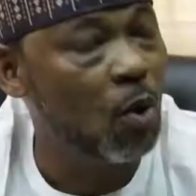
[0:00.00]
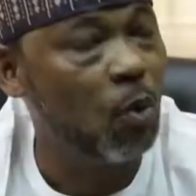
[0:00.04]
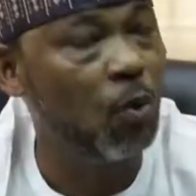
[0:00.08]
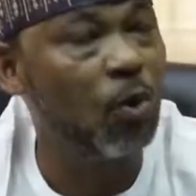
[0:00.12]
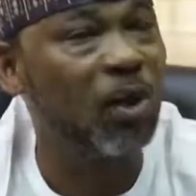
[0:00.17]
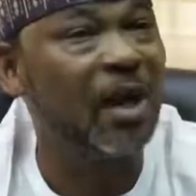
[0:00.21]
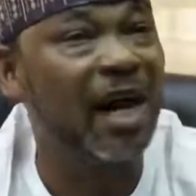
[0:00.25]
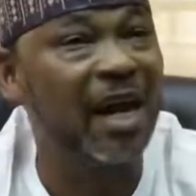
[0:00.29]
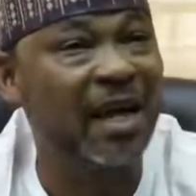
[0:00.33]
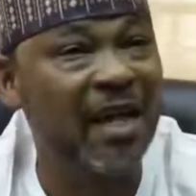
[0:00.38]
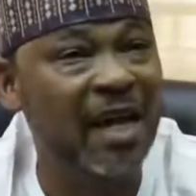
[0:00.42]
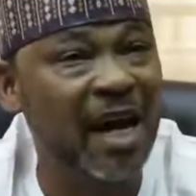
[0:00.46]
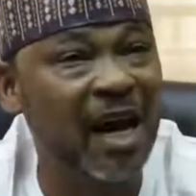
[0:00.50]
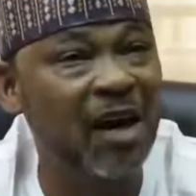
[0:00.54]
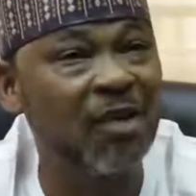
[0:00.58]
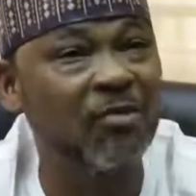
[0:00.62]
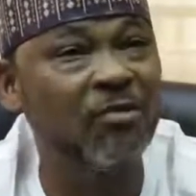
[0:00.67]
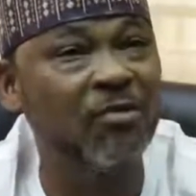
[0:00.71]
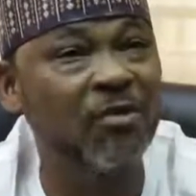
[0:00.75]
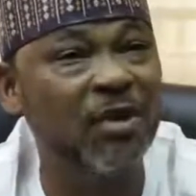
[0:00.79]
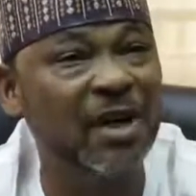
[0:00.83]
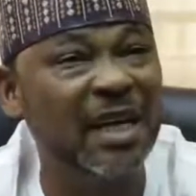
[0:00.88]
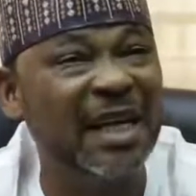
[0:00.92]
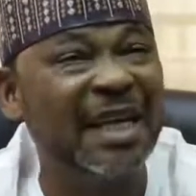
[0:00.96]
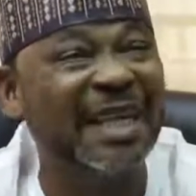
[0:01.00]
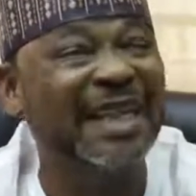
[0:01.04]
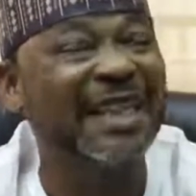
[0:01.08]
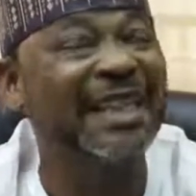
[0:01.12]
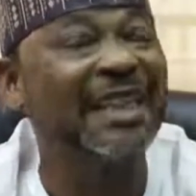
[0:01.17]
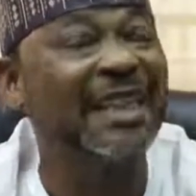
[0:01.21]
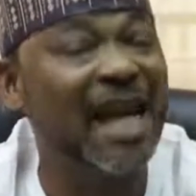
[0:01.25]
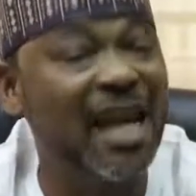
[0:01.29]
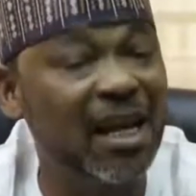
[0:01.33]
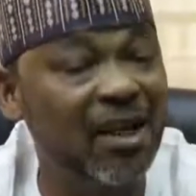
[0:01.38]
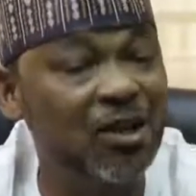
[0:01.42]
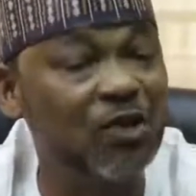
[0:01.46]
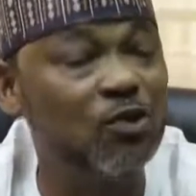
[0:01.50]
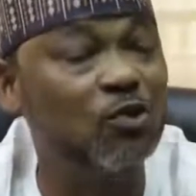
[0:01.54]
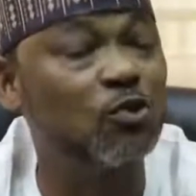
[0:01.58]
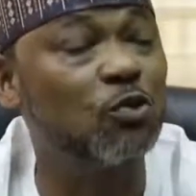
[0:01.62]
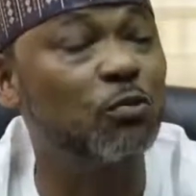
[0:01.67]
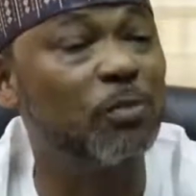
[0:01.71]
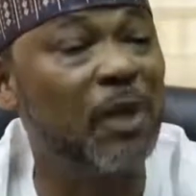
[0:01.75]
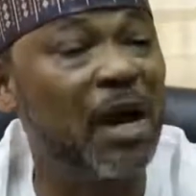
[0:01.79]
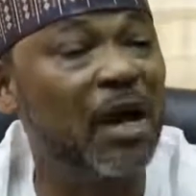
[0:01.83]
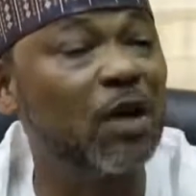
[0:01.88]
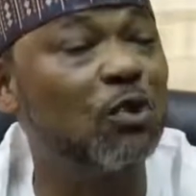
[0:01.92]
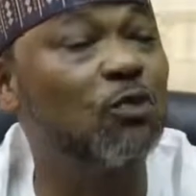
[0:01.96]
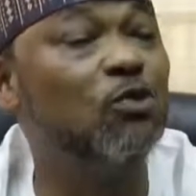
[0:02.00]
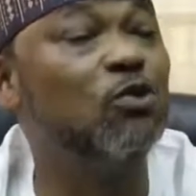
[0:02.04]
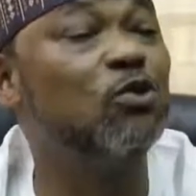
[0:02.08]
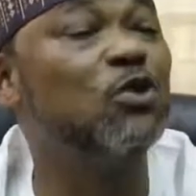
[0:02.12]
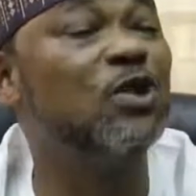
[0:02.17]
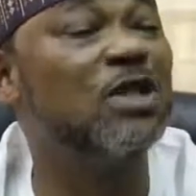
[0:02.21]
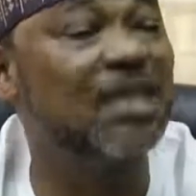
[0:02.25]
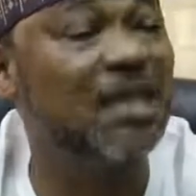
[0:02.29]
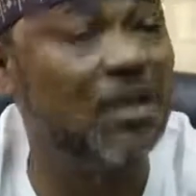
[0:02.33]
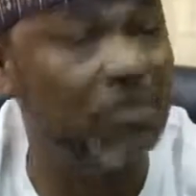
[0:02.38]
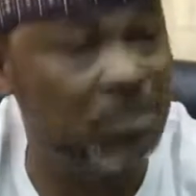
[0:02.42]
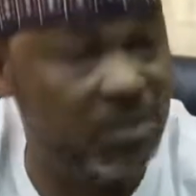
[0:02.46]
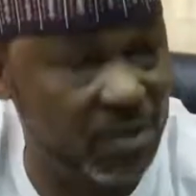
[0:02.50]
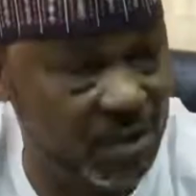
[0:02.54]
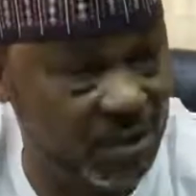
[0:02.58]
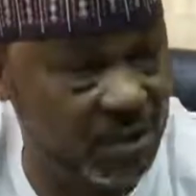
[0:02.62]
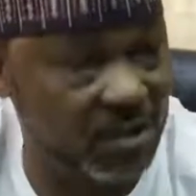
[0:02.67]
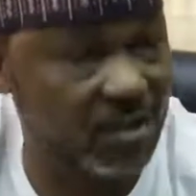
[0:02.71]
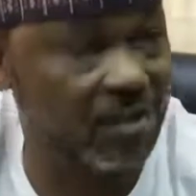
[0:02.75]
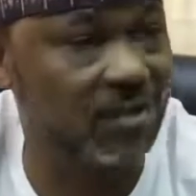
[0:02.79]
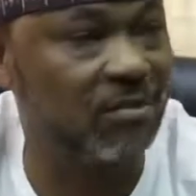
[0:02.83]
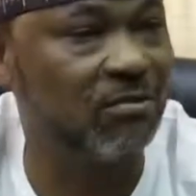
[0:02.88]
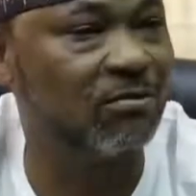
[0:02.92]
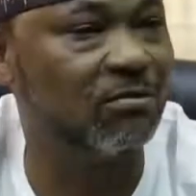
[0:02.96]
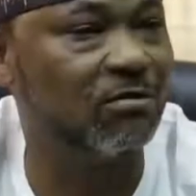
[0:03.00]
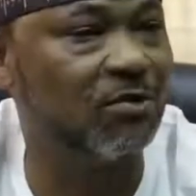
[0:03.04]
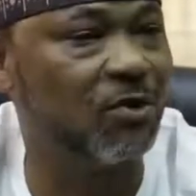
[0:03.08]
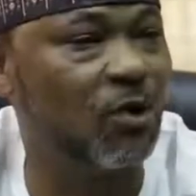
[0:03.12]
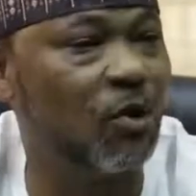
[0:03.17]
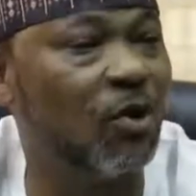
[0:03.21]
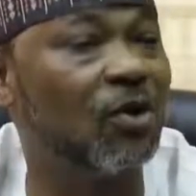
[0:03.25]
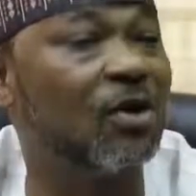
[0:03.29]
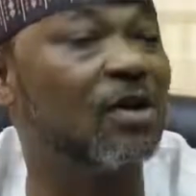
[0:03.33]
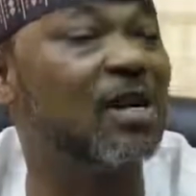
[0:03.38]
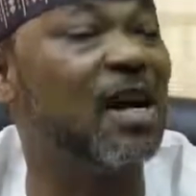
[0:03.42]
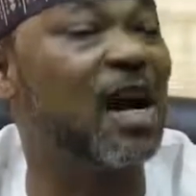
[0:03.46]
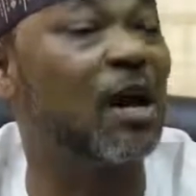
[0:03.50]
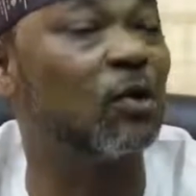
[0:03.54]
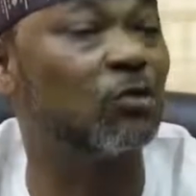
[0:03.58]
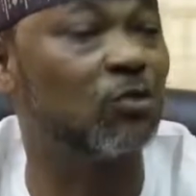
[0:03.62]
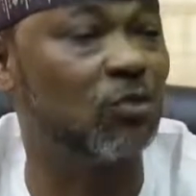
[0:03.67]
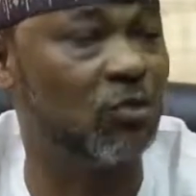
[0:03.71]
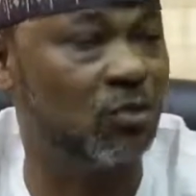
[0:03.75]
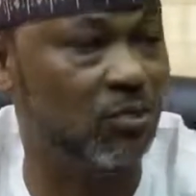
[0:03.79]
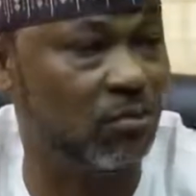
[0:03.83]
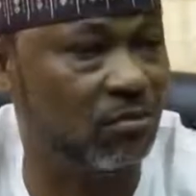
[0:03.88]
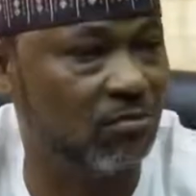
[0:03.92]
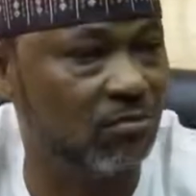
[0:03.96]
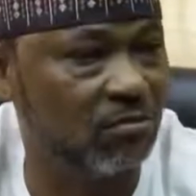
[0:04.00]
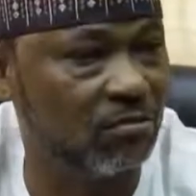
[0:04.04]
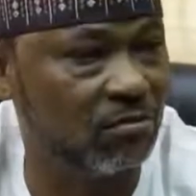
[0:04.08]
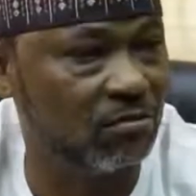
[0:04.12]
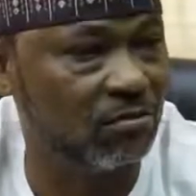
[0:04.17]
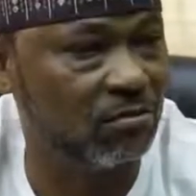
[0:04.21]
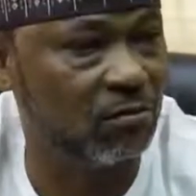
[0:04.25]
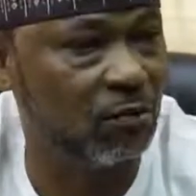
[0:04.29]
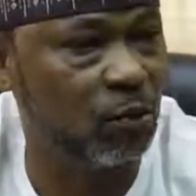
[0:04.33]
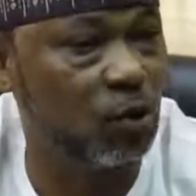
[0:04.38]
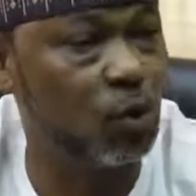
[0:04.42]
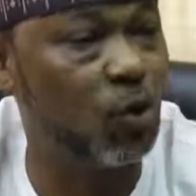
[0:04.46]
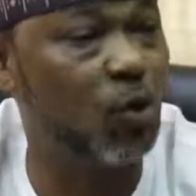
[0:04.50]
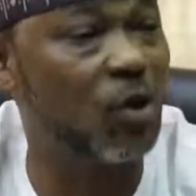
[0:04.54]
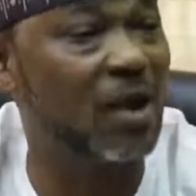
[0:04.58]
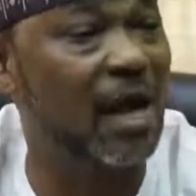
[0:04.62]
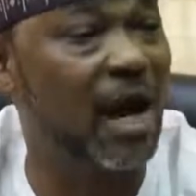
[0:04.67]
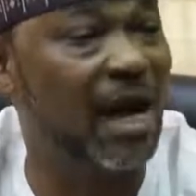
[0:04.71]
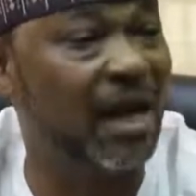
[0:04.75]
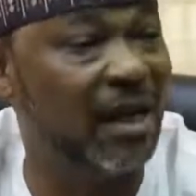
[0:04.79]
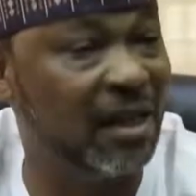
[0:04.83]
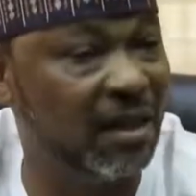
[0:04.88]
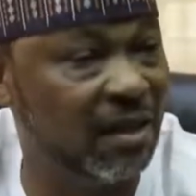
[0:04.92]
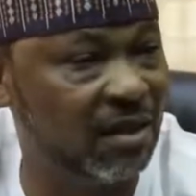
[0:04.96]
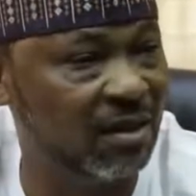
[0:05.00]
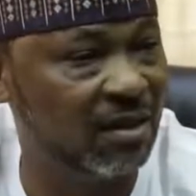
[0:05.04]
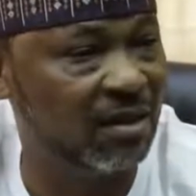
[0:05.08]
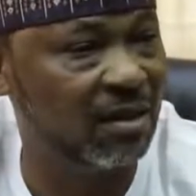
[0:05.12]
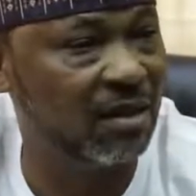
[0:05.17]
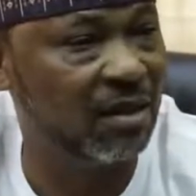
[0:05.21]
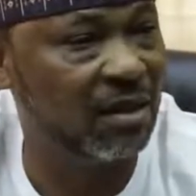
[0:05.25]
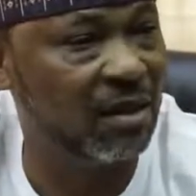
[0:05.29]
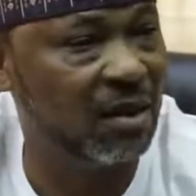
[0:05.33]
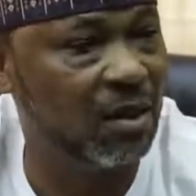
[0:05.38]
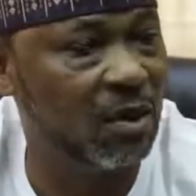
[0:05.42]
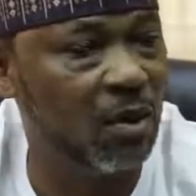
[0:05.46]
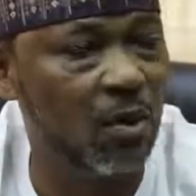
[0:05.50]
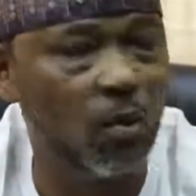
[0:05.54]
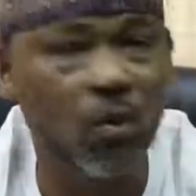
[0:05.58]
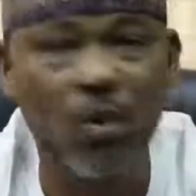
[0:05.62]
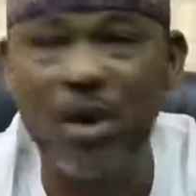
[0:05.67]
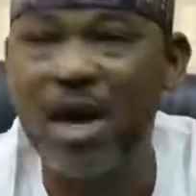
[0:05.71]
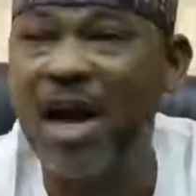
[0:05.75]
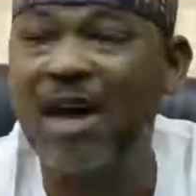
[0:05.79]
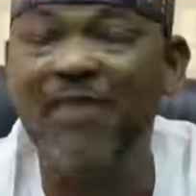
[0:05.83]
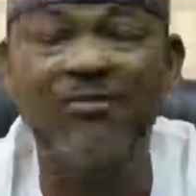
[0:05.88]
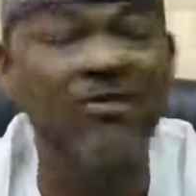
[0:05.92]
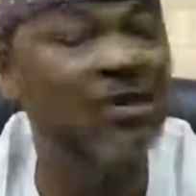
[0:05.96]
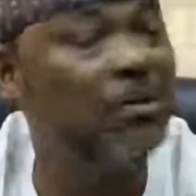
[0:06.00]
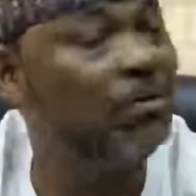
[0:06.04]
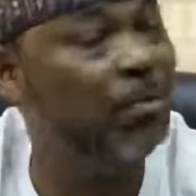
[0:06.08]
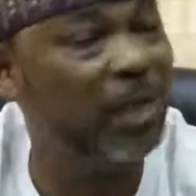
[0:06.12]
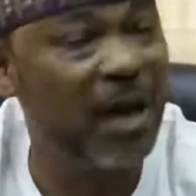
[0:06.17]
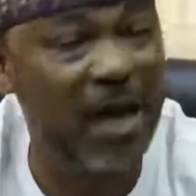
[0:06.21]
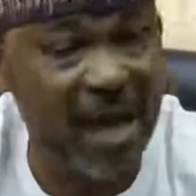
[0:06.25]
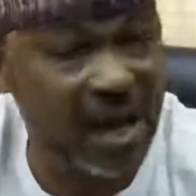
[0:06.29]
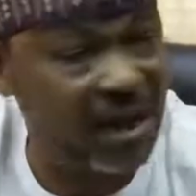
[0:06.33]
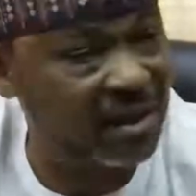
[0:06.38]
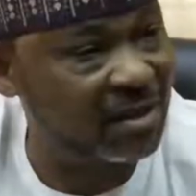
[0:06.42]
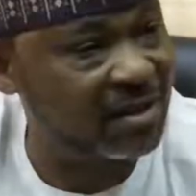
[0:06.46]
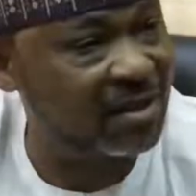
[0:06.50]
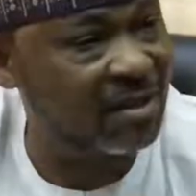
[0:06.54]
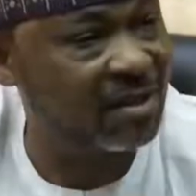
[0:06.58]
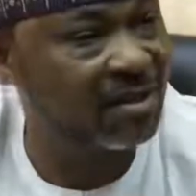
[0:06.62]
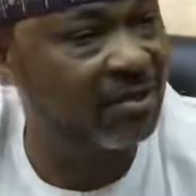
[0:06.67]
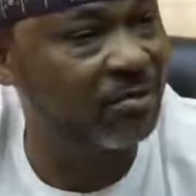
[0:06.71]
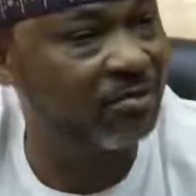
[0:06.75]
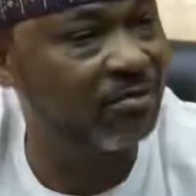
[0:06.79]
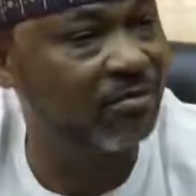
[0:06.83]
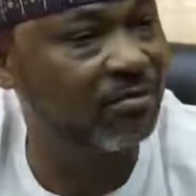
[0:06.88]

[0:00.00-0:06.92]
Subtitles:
we can have 10 Super Eagles teams on ground, locally? We have the players.